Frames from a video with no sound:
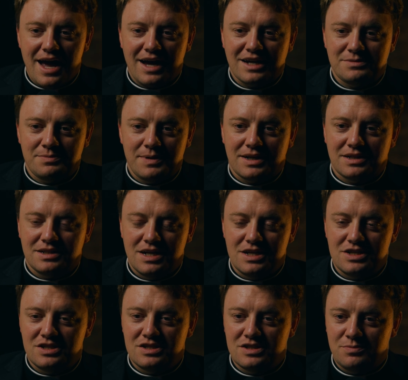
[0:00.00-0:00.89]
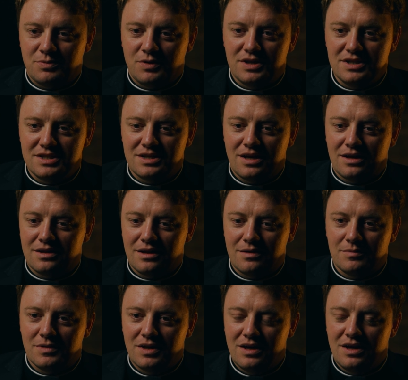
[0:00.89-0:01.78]
expectations placed on
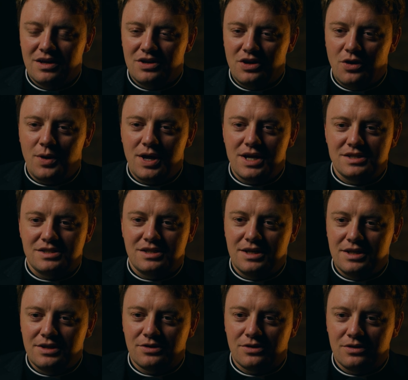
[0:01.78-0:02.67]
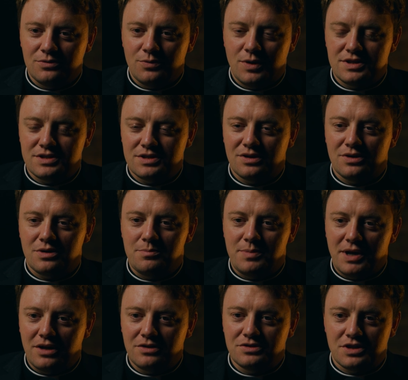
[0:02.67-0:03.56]
them. No 18-year-old wants to go to
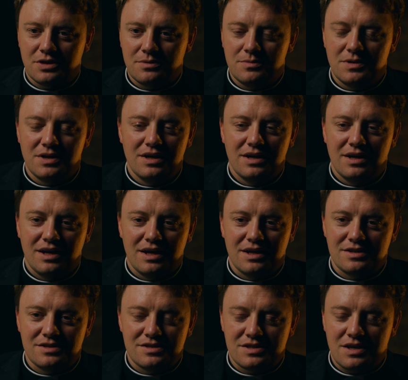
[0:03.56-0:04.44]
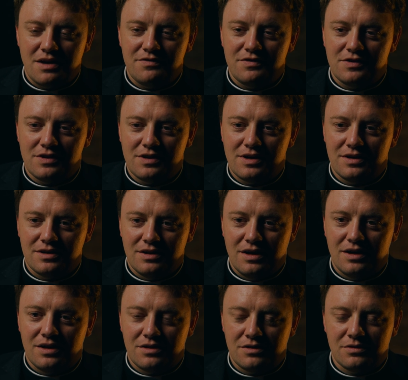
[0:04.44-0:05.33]
Belgium and
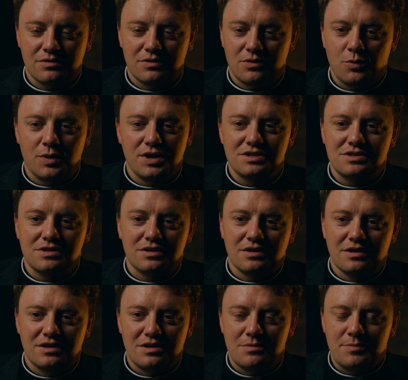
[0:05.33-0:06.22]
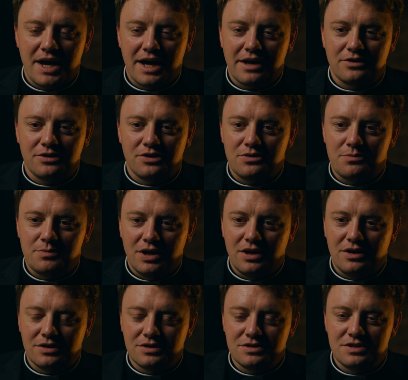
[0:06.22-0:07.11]
suffer through the winter in the Battle of the
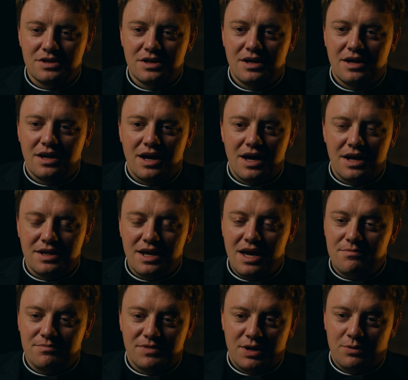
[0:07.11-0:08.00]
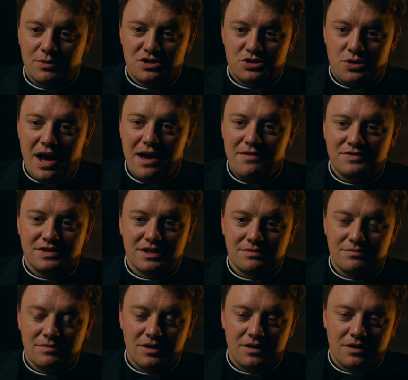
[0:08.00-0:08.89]
Bulge, and yet they were
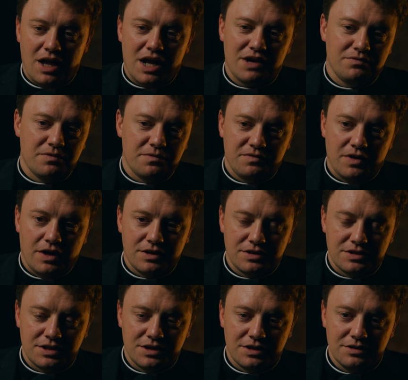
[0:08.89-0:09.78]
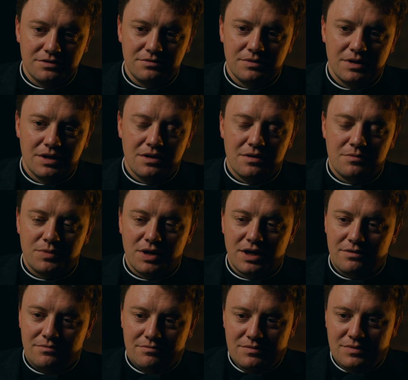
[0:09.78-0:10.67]
drafted. A lot of them volunteered,
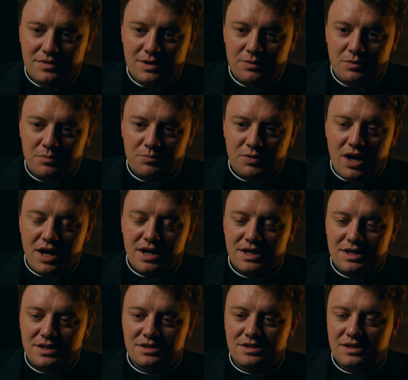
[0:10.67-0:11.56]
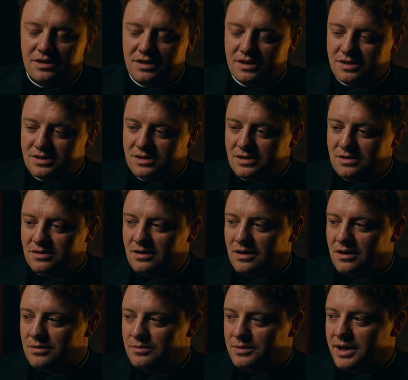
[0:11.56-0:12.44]
but they were brought into this
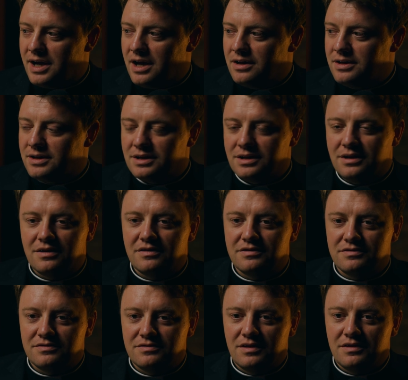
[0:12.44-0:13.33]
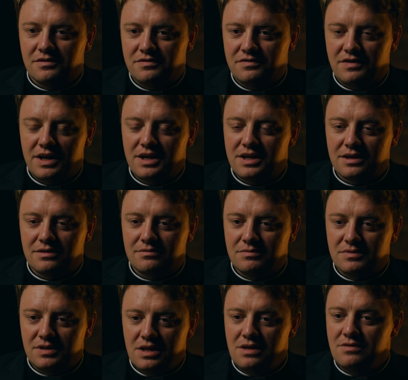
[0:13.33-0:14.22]
reality of fighting
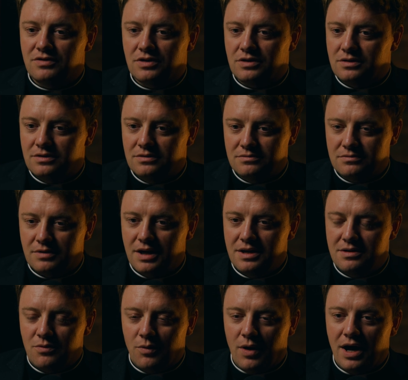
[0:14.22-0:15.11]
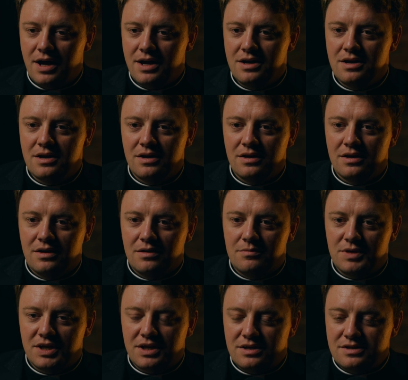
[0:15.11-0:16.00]
evil, right? Why?
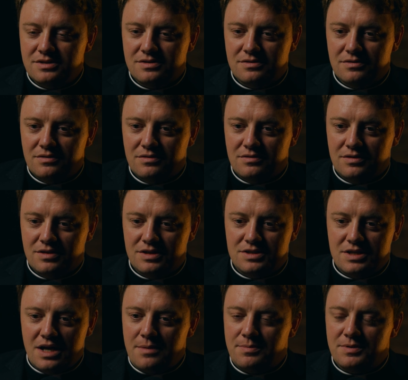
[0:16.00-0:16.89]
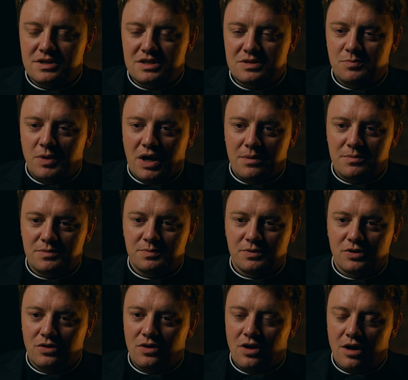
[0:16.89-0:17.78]
Because the Japanese bombed
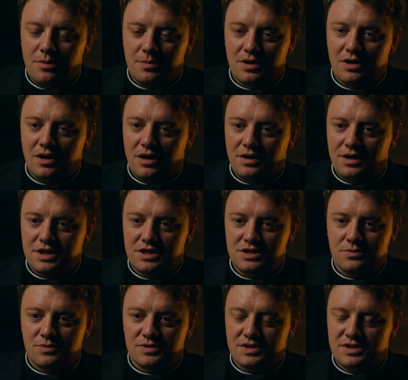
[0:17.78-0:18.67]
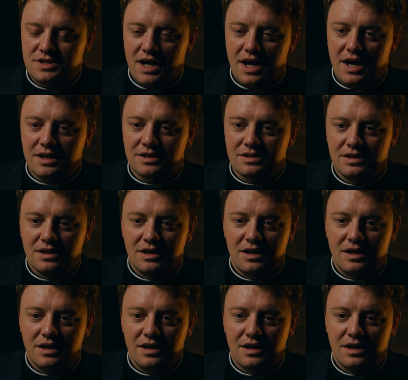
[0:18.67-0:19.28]
Pearl Harbor, our nation was attacked,